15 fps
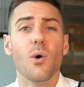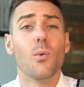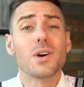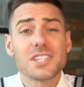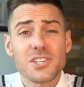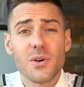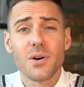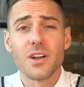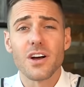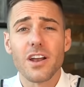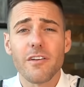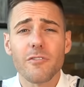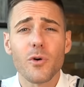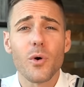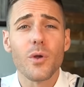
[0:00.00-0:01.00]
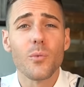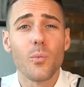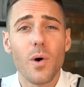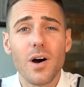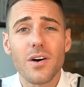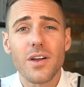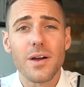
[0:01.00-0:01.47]
What's going on, everyone?
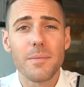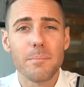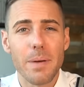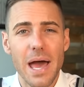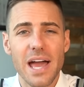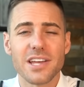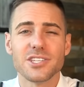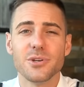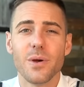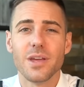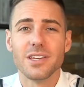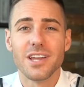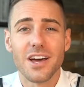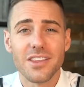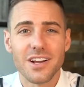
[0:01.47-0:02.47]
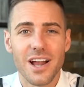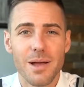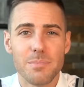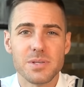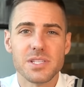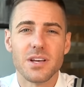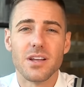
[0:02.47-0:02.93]
Welcome back to another
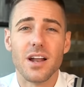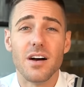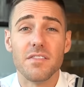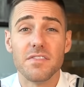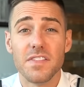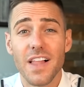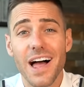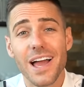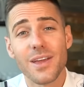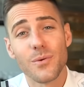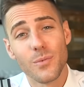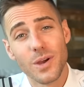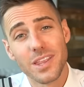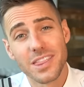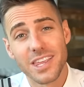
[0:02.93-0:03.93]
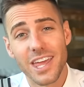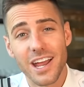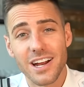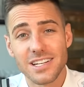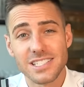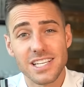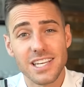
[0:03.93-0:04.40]
episode of Flying with
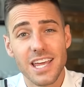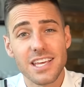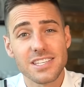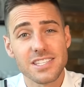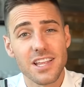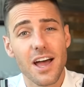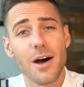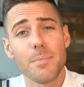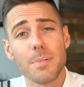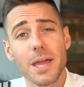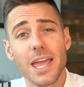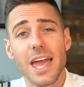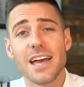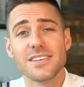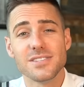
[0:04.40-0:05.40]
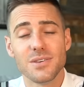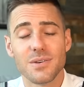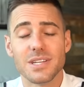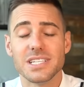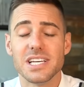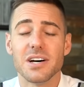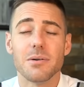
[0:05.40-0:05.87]
Garrett. Today's topic, as you
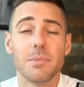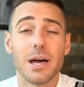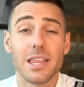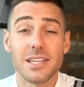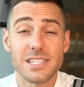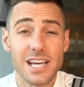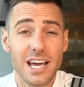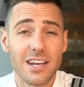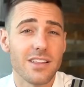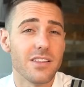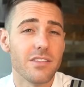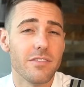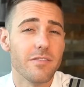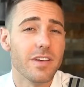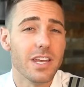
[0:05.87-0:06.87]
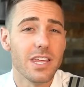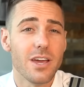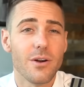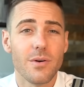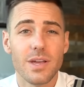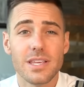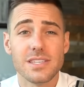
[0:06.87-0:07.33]
can tell by the title of the
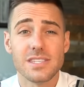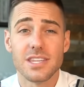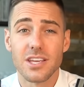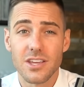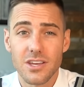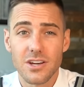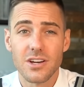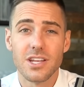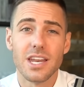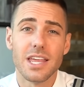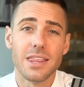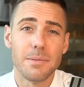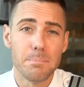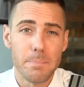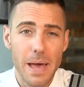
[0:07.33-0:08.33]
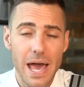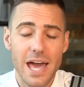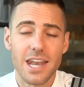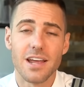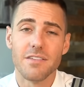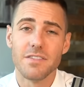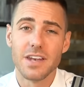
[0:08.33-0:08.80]
video, is the good and the
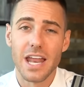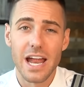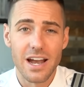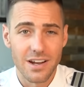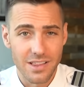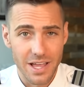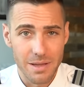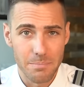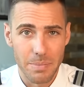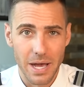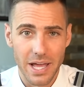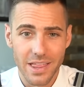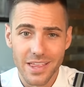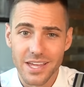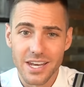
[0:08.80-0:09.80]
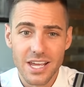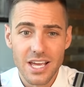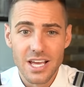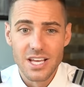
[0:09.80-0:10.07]
bad of an airline pilot.